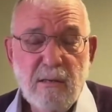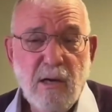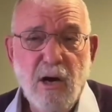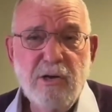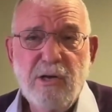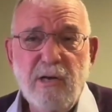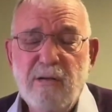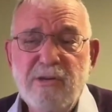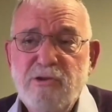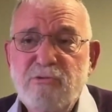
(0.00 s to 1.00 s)
Okay.
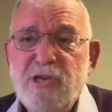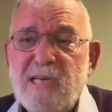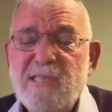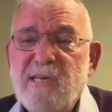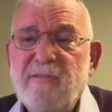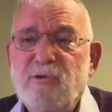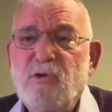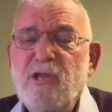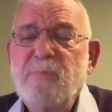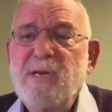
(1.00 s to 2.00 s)
You just
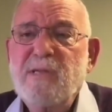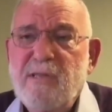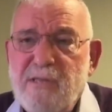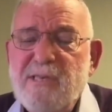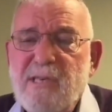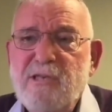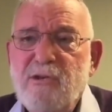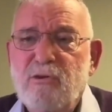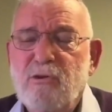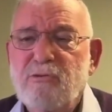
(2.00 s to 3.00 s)
admit that Israel is
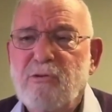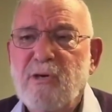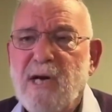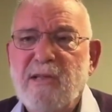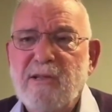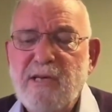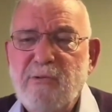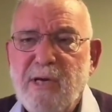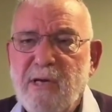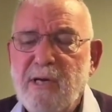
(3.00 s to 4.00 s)
not control Gaza, then you
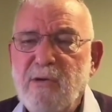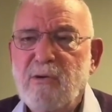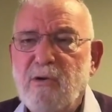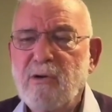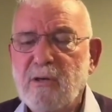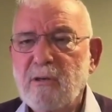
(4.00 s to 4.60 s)
can go on.